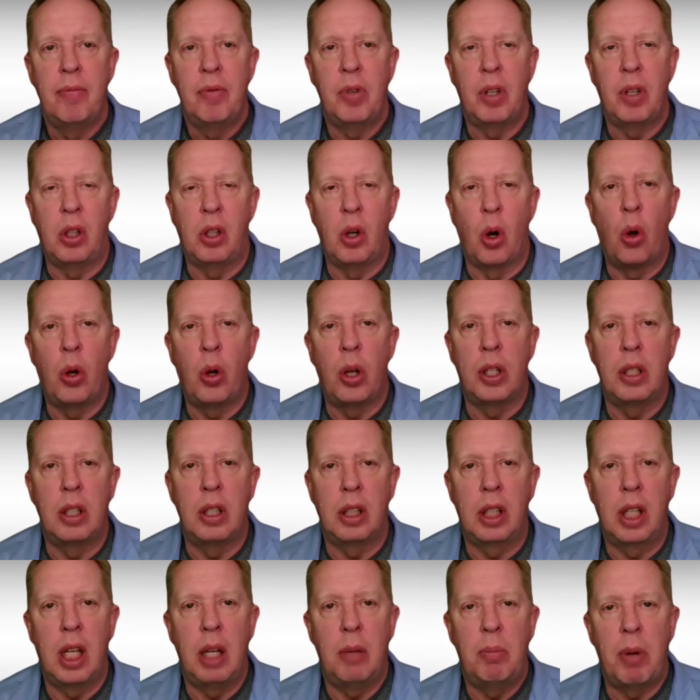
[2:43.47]
The goal
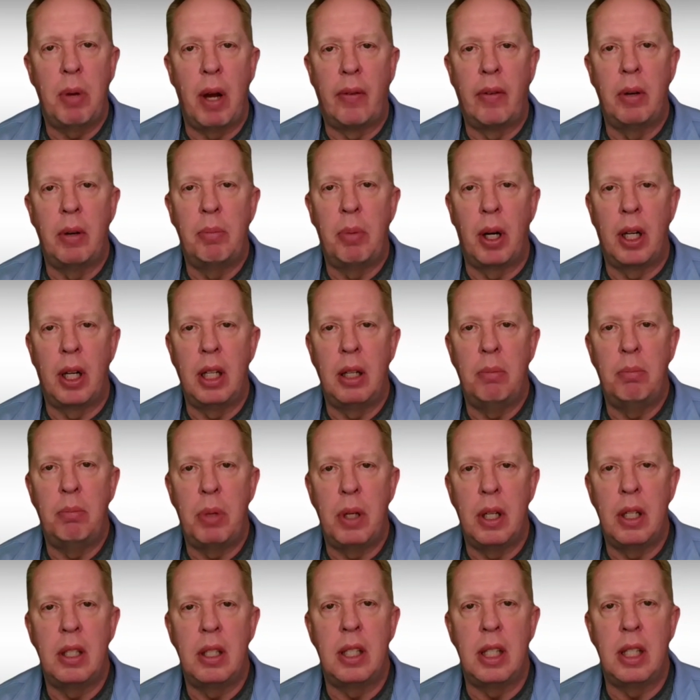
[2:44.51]
isn't to keep everybody
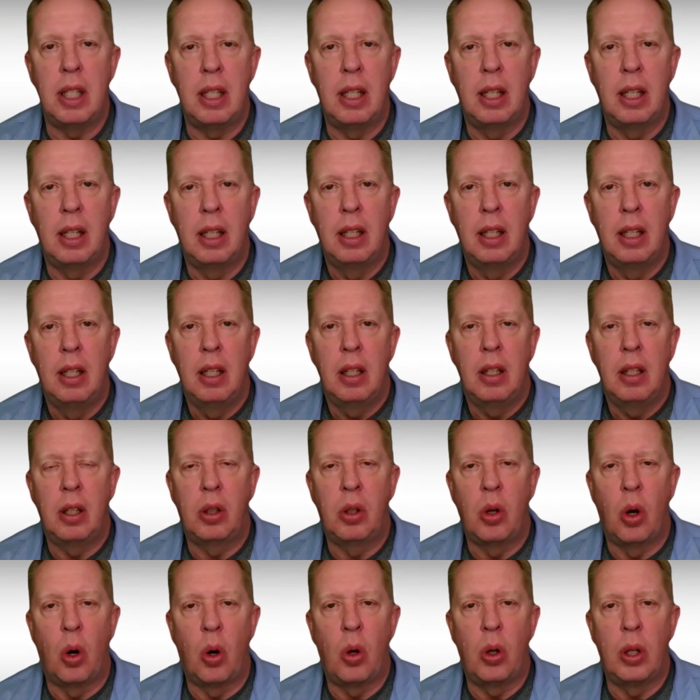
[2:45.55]
busy. The
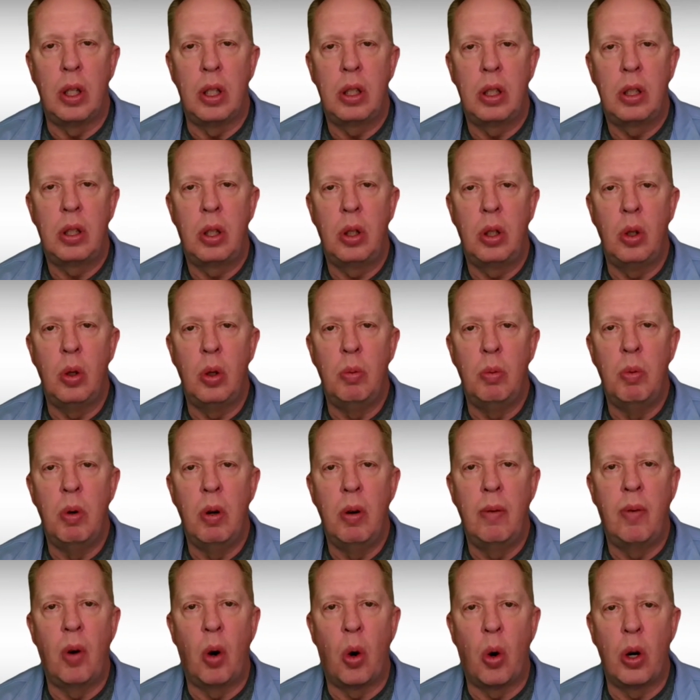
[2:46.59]
goal is to
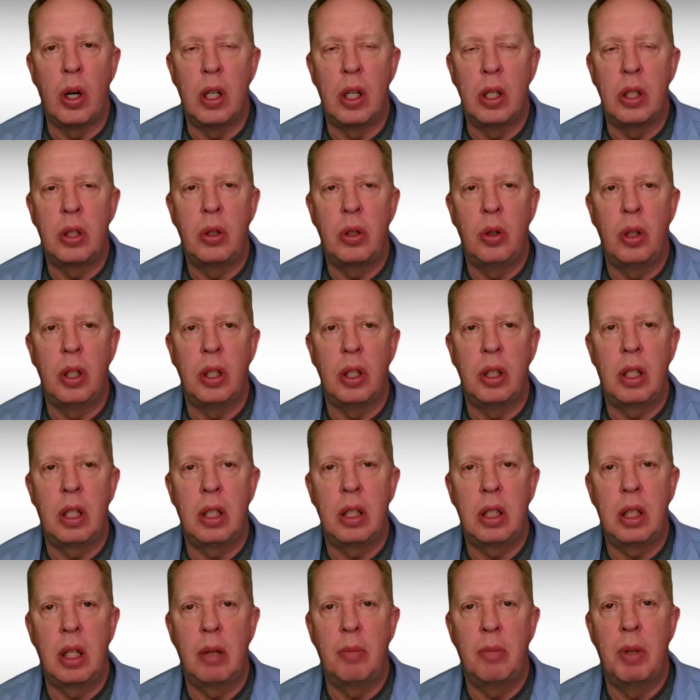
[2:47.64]
move orders through the
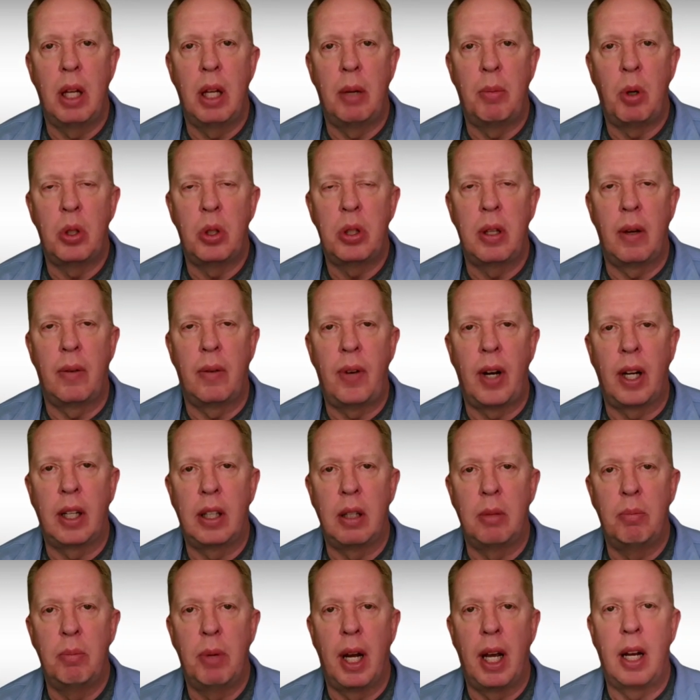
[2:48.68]
system in the most
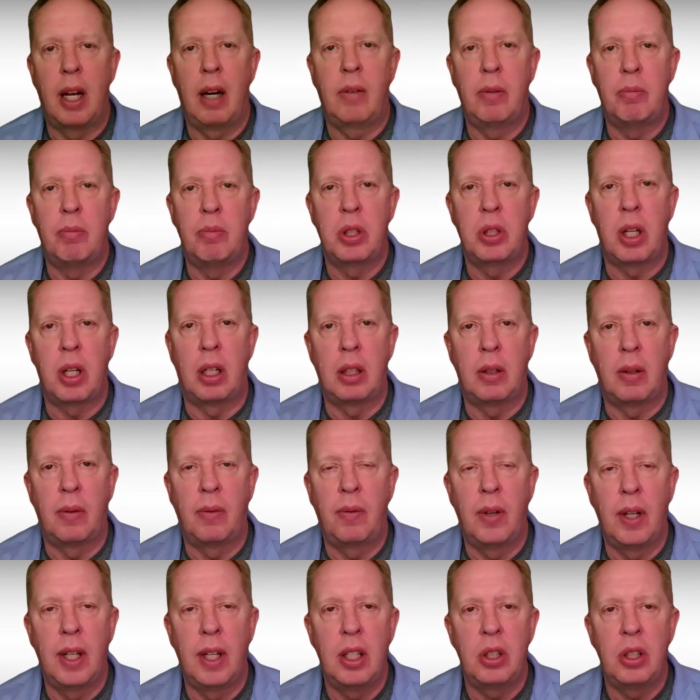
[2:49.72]
effective manner from start to
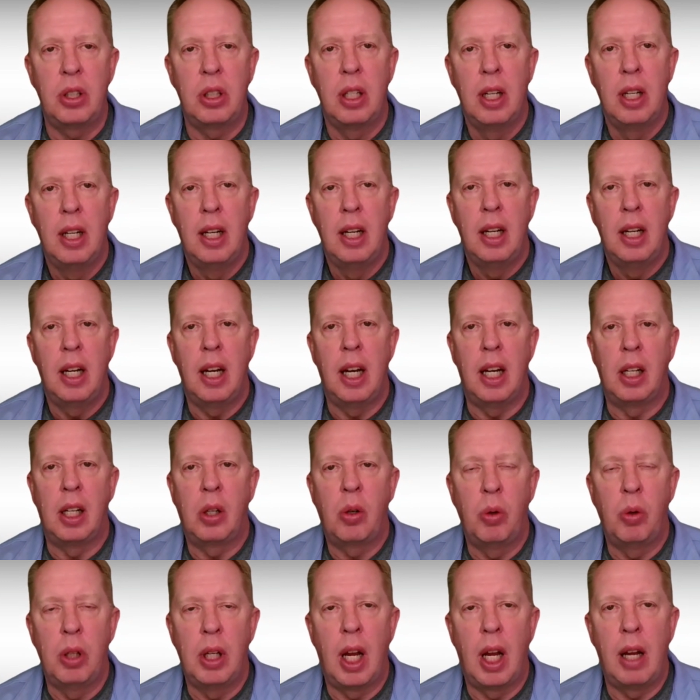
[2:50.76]
finish and
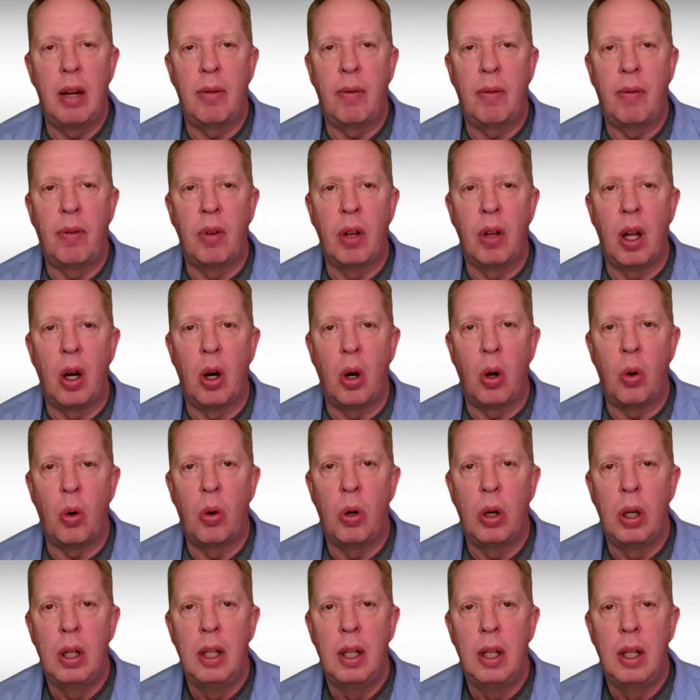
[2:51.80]
create flow.